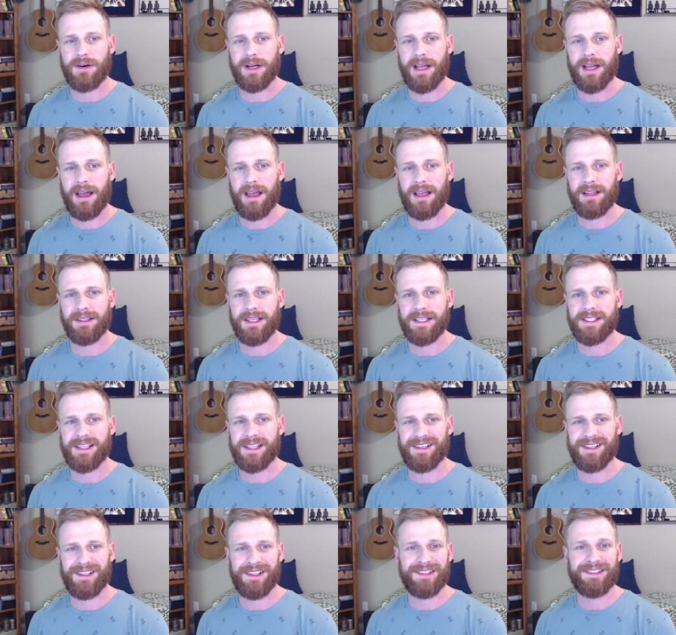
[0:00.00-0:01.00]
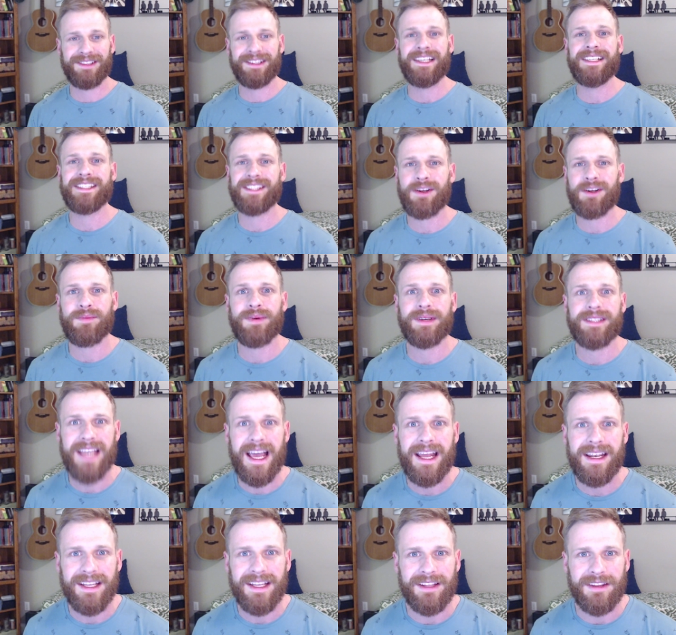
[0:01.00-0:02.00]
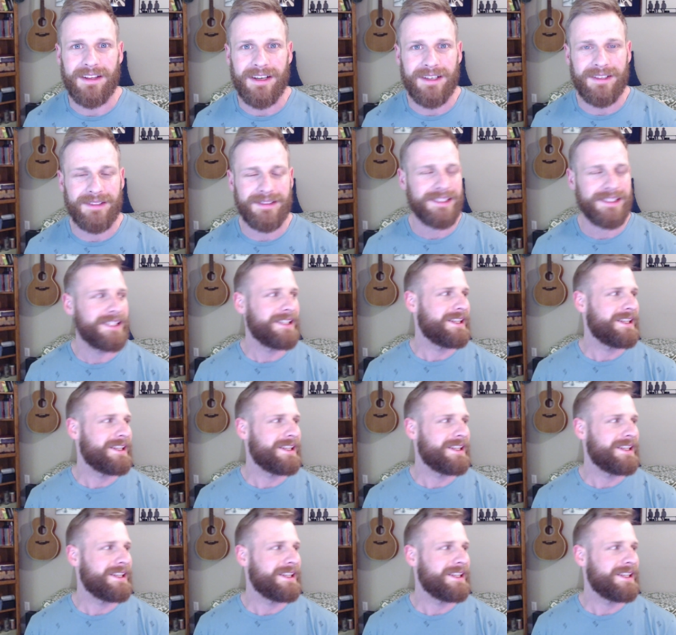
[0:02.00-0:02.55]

at least at least they're pretending though.